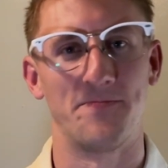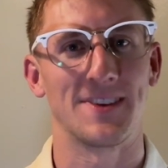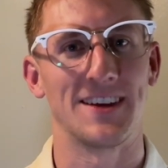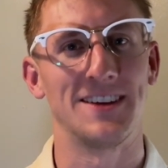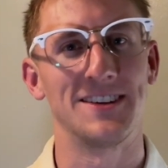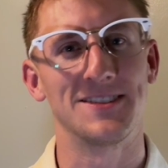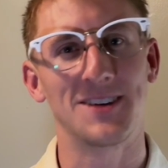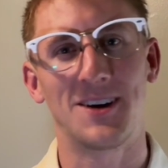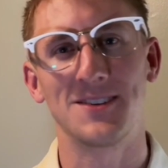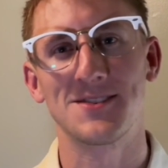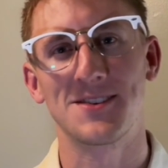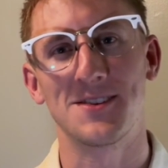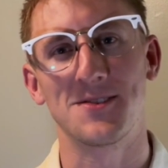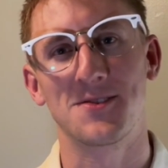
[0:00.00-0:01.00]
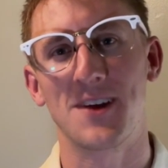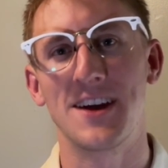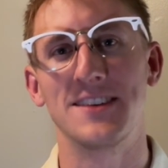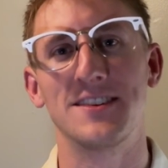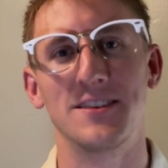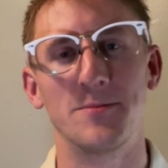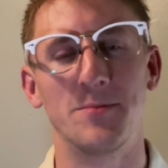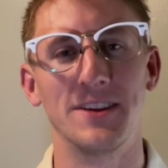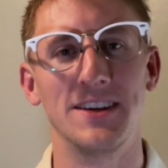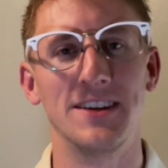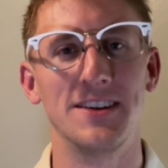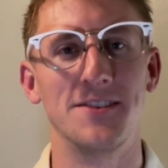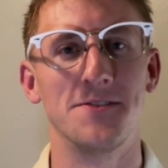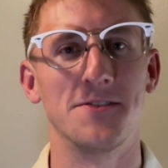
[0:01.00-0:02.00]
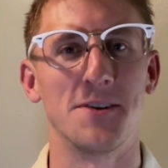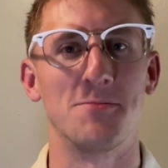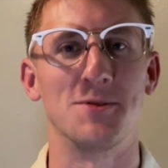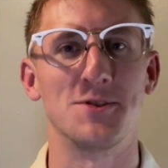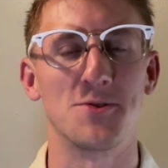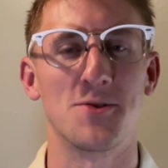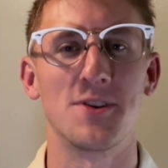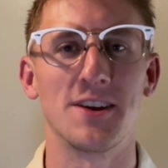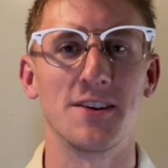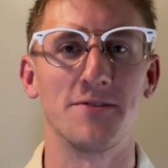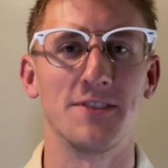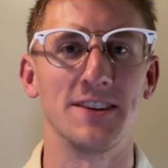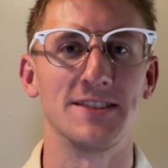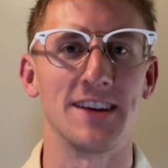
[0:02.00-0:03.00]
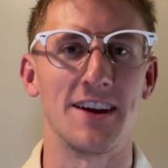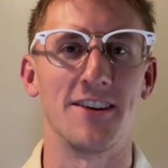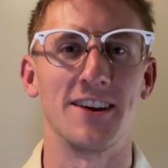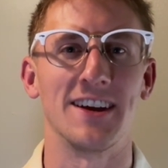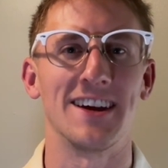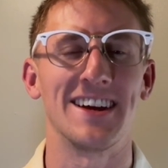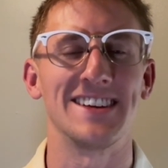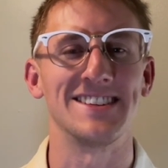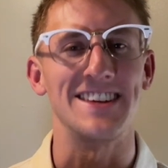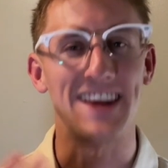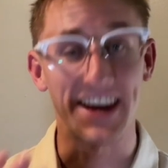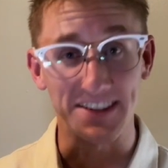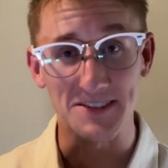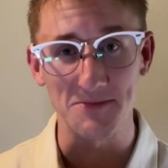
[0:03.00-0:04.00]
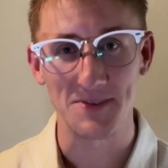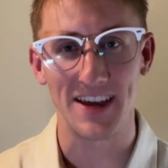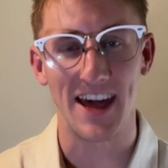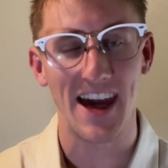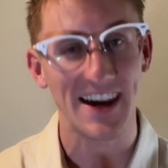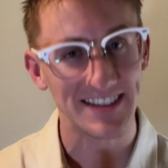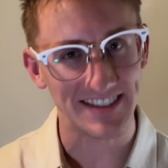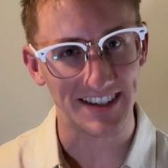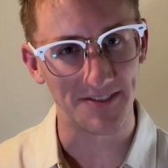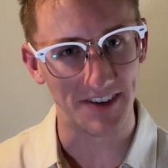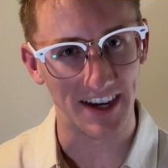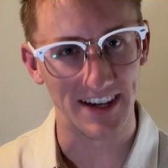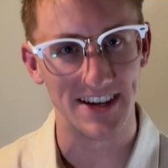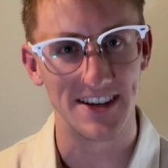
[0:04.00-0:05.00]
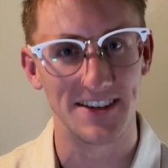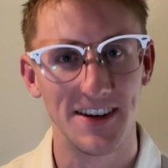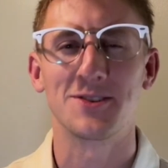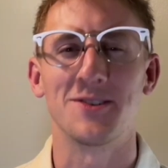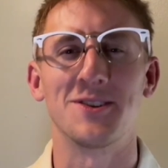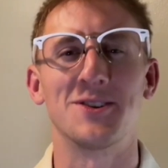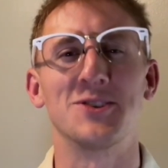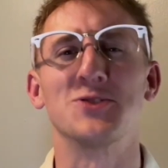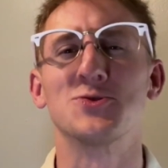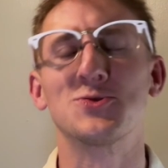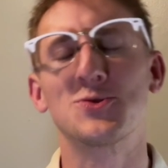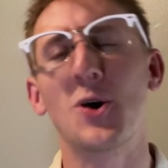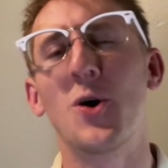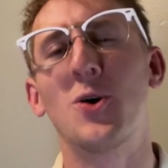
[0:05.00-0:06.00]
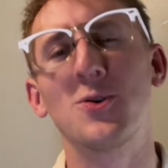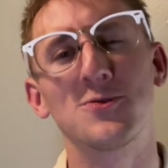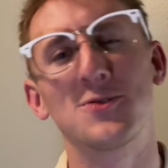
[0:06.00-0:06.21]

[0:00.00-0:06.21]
It is also crazy to believe a majority of this area has yet to be excavated, so there is so